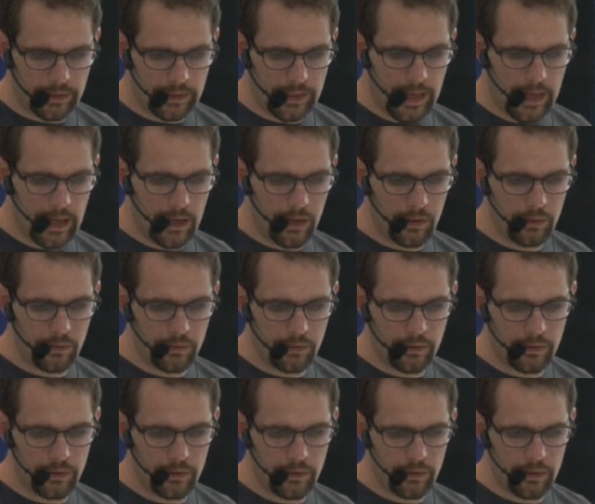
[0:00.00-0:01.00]
now
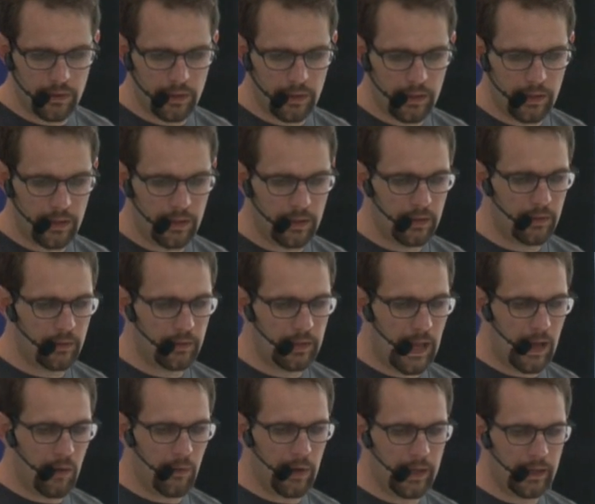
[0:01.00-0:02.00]

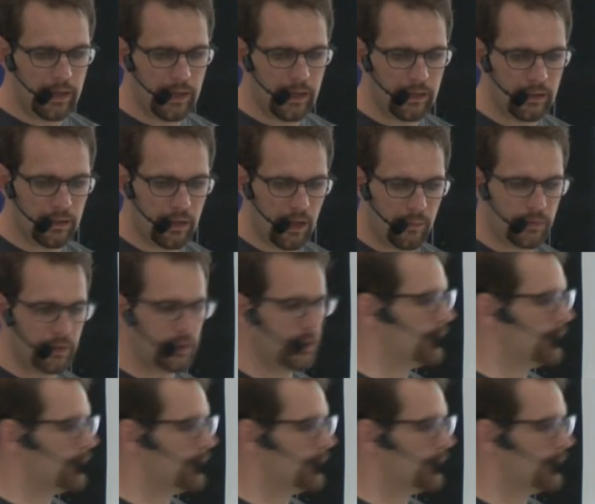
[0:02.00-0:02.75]
I can come to the